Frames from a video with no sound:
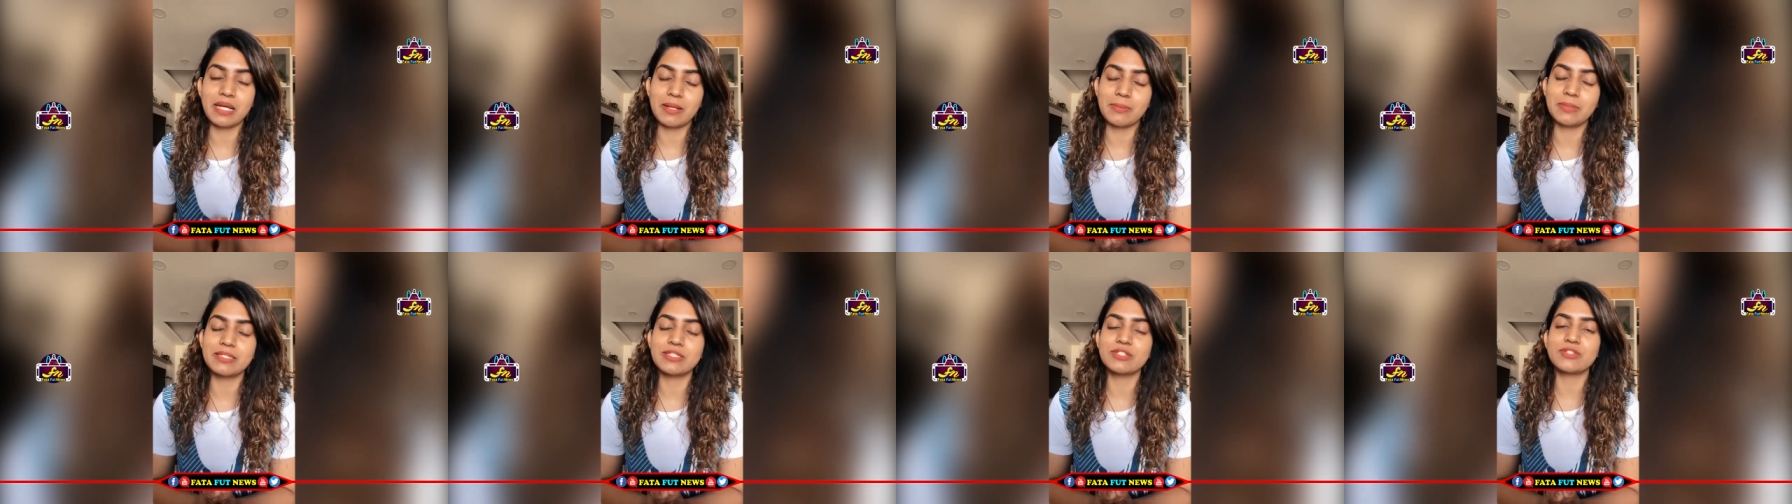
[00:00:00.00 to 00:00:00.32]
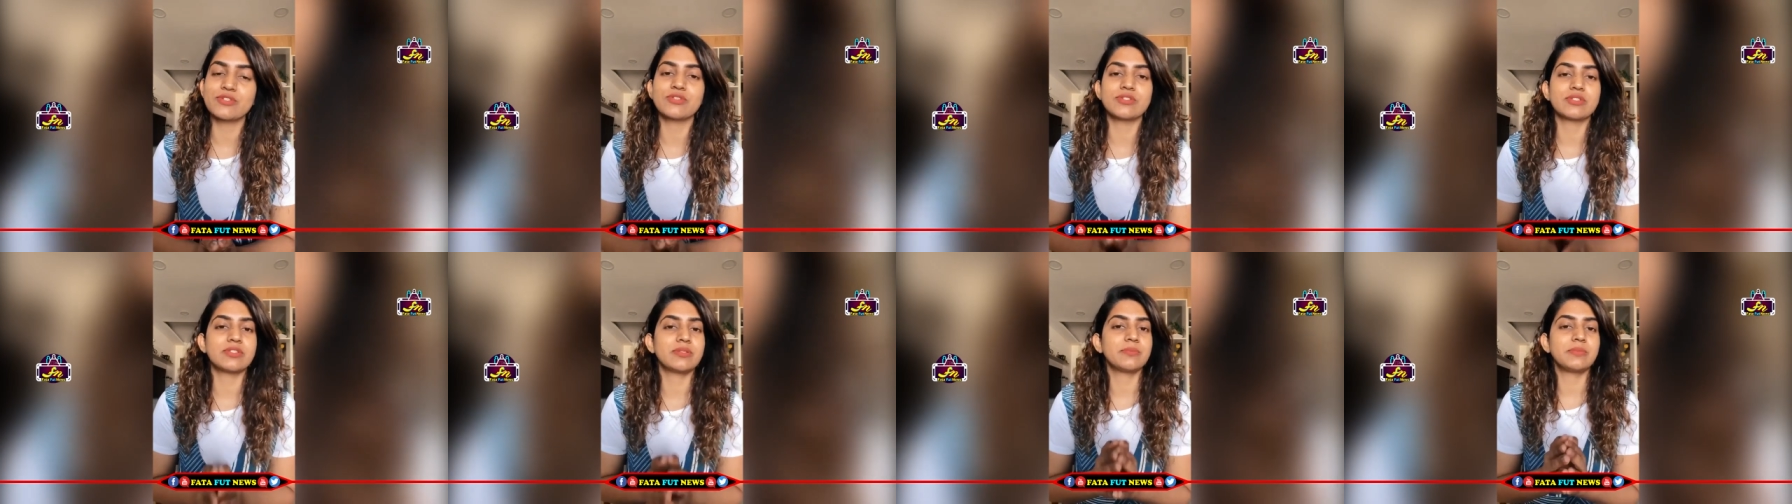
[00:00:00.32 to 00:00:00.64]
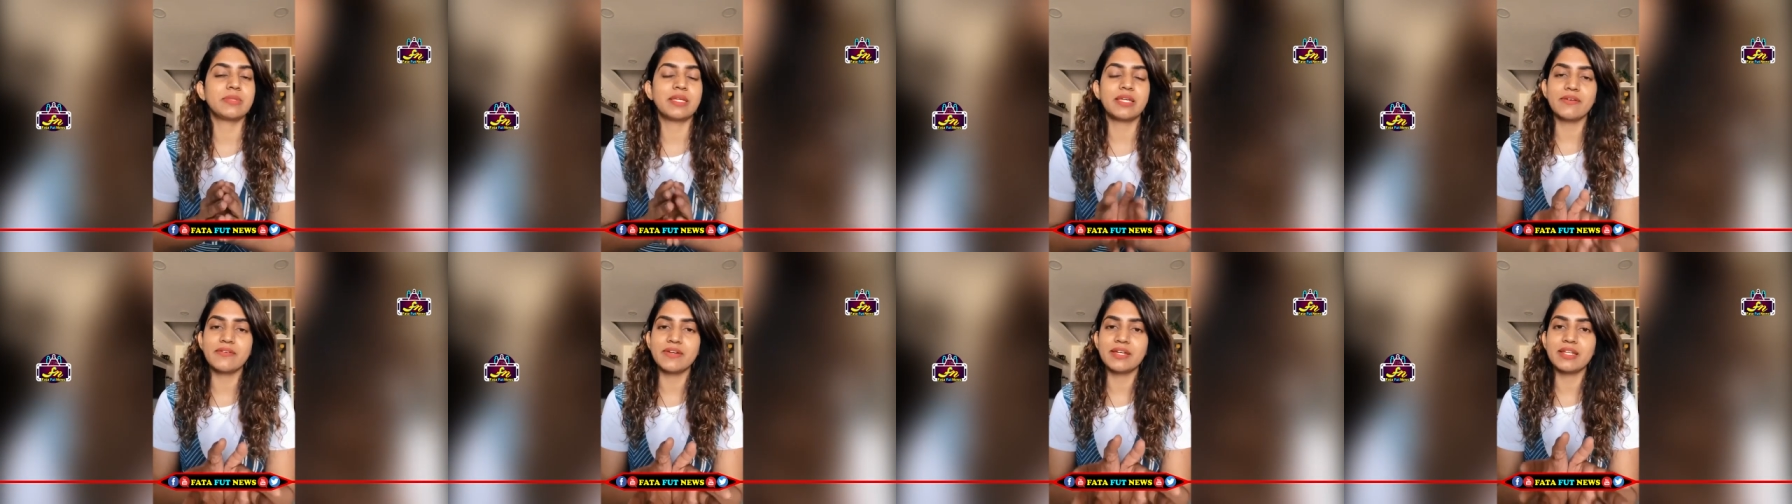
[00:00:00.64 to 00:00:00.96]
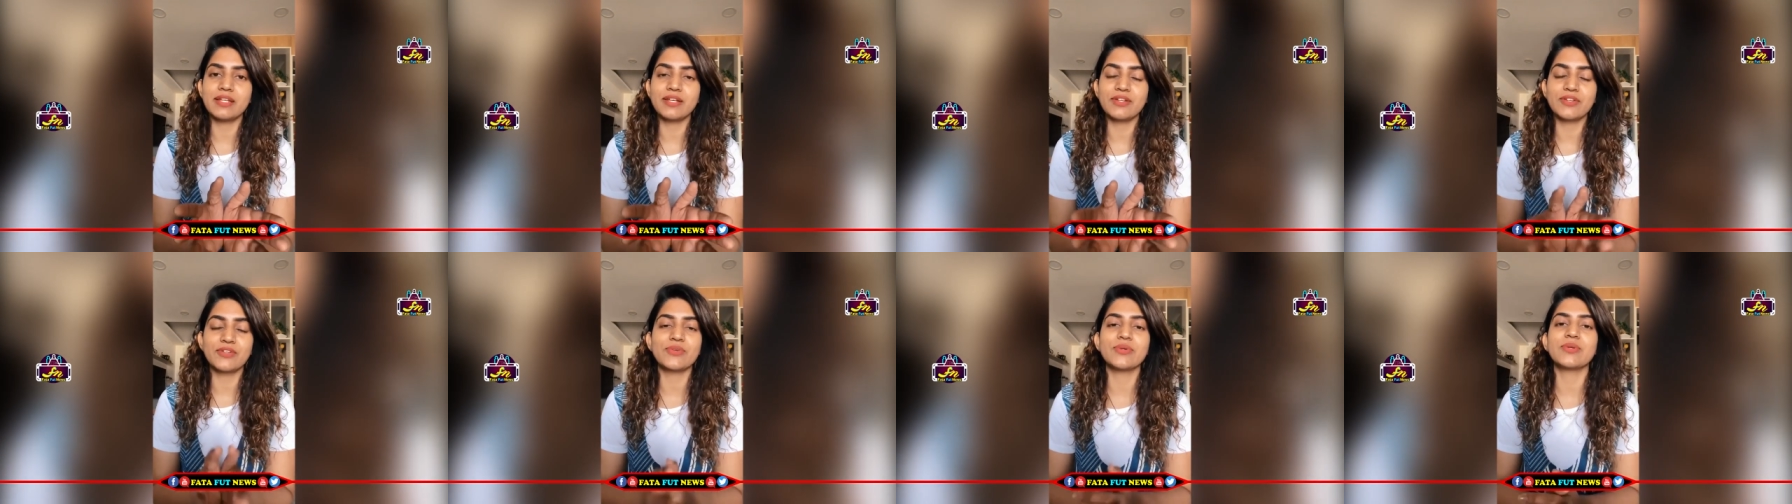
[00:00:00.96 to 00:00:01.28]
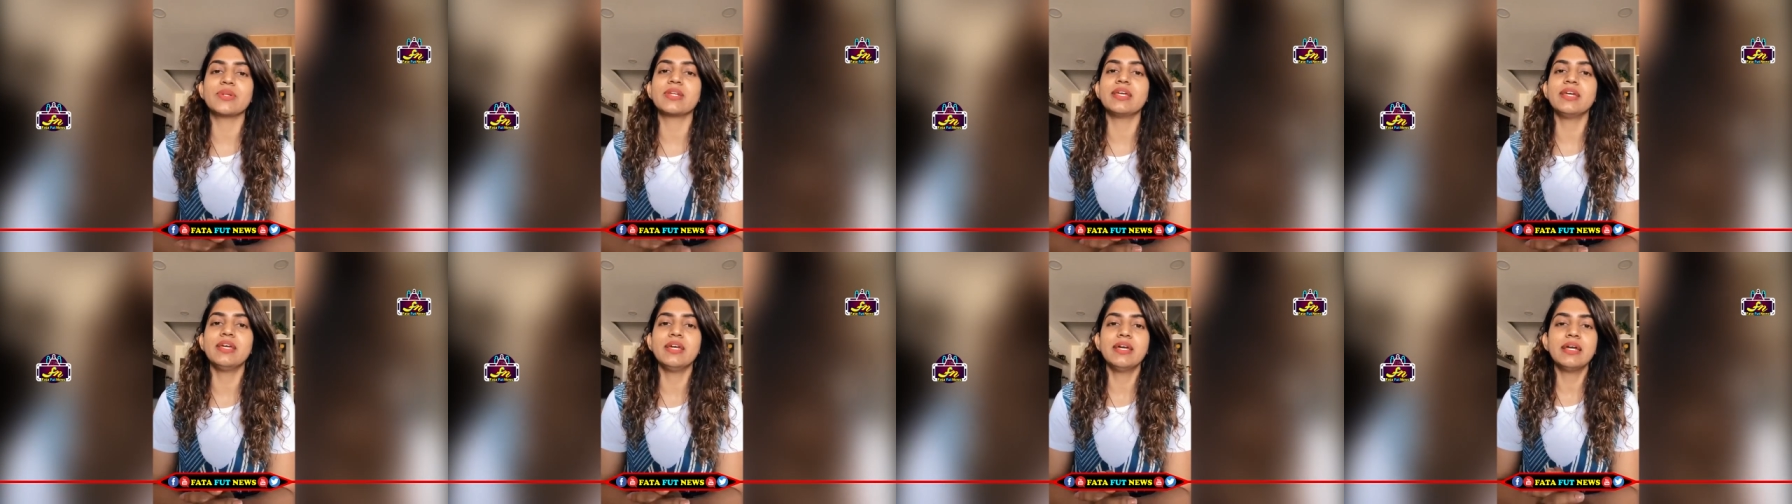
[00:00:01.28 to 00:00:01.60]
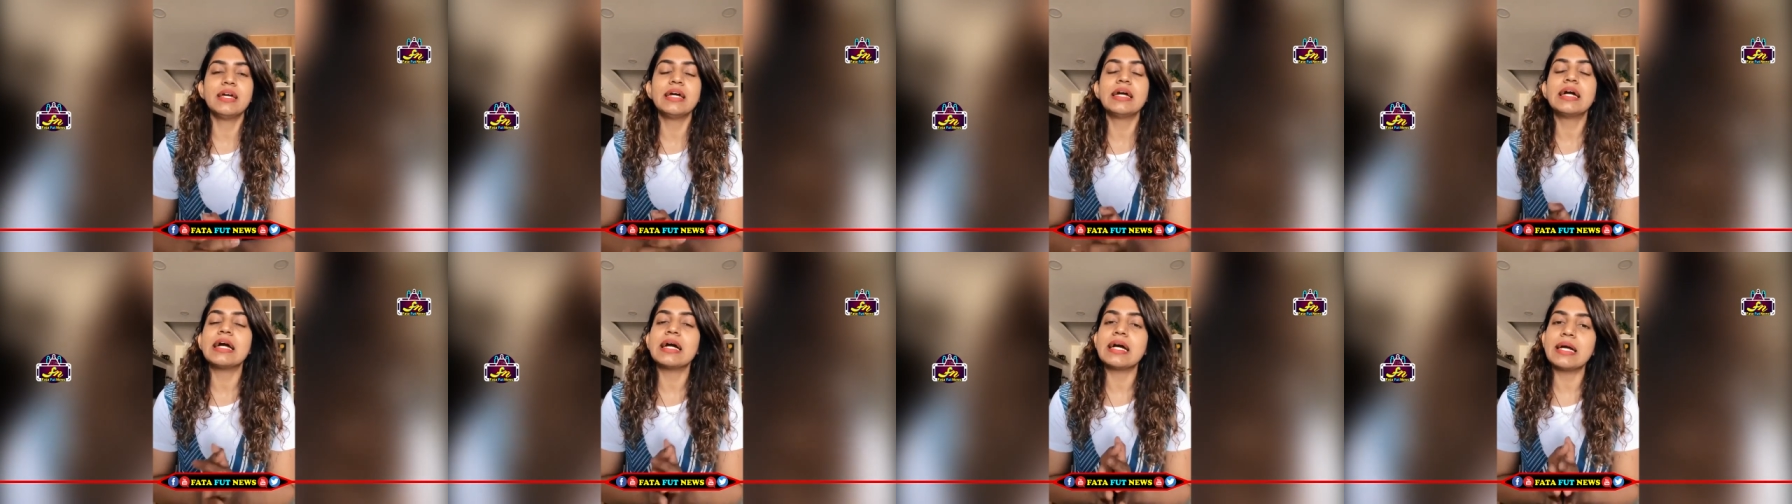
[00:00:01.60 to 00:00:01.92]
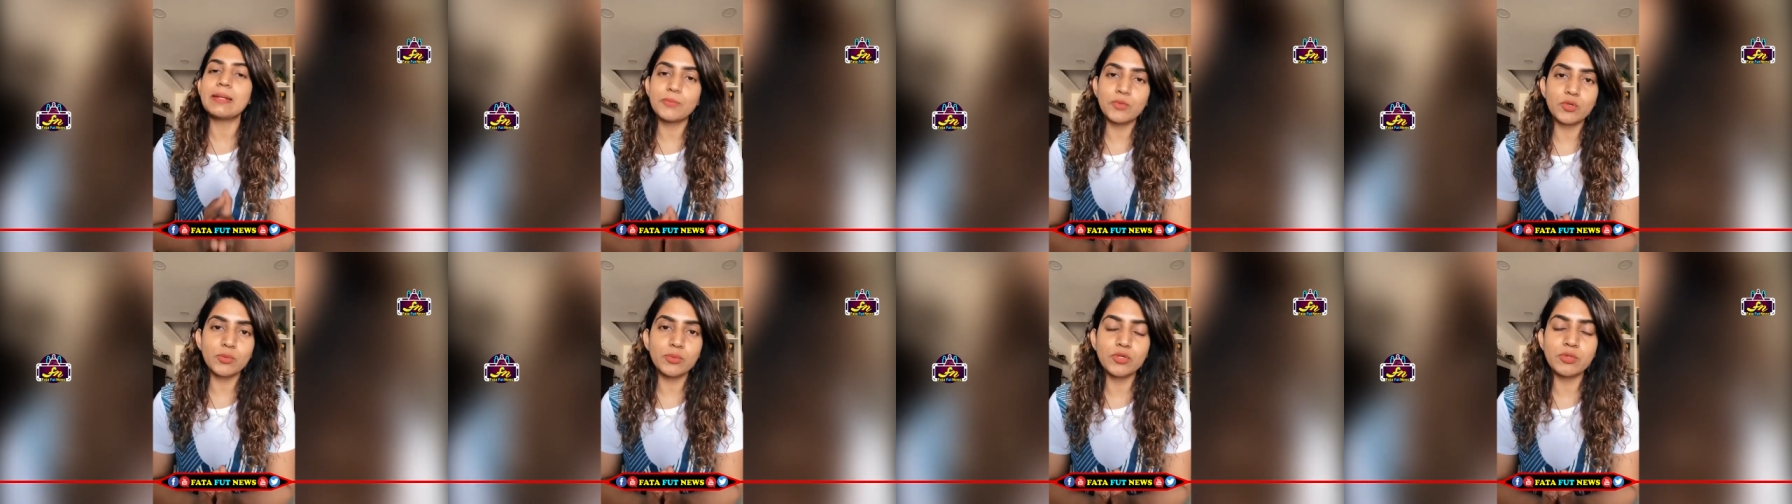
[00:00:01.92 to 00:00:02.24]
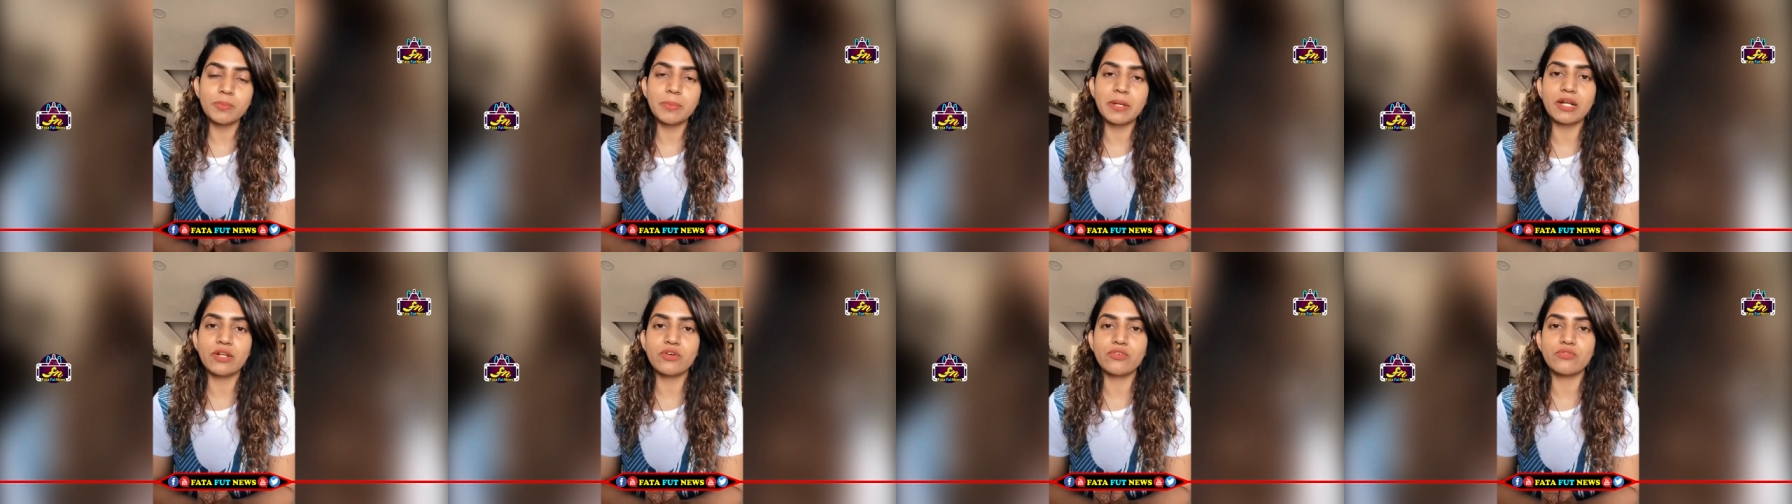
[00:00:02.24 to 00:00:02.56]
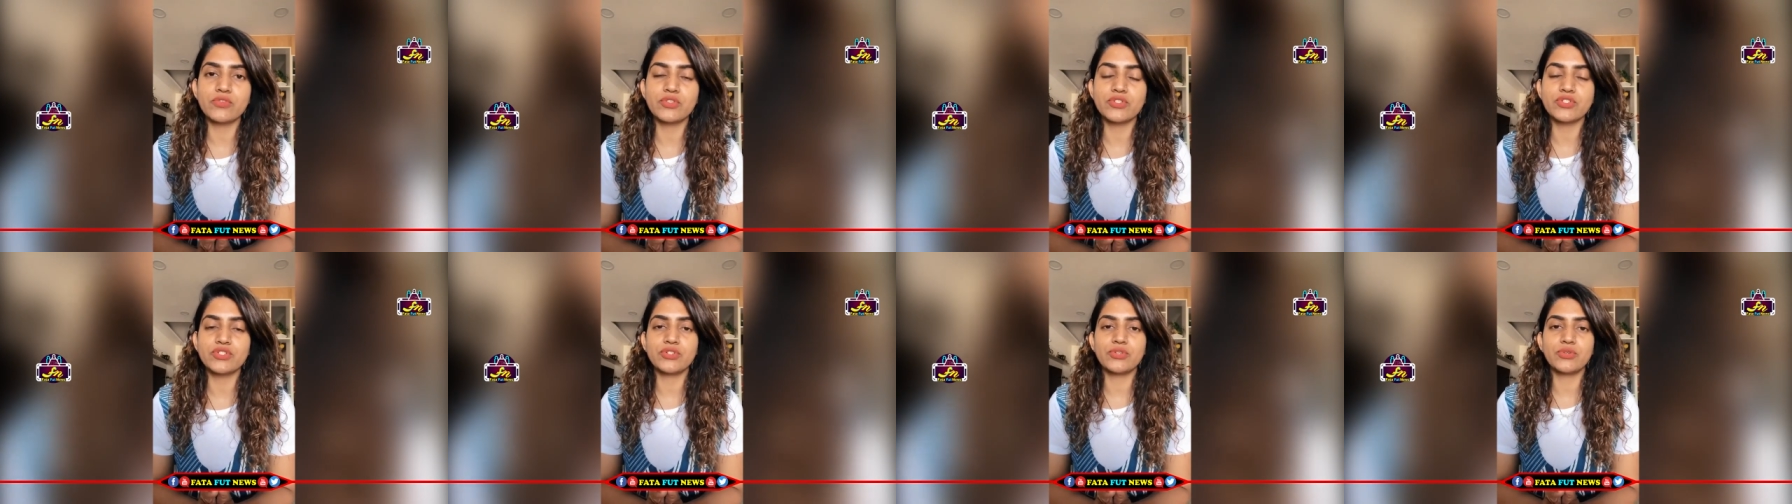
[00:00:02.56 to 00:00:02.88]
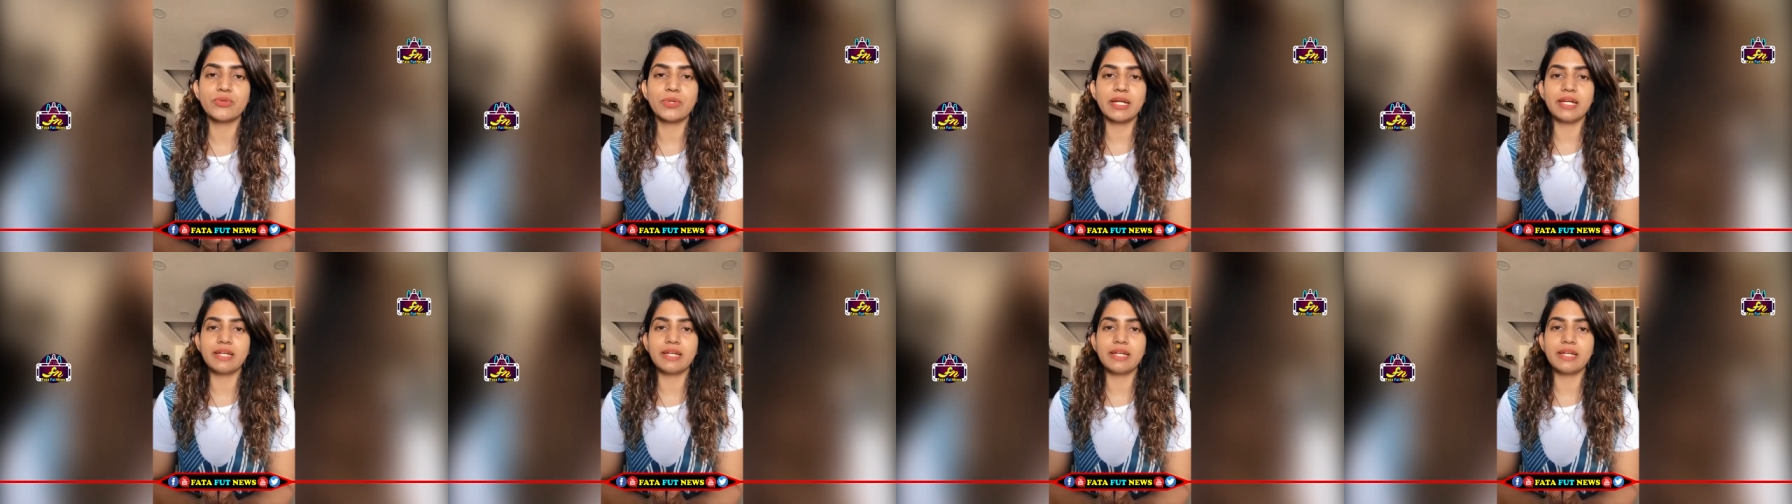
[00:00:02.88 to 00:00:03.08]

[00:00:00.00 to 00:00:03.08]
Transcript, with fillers: na manchi kosam evaina ankondi. I'm no more part of the show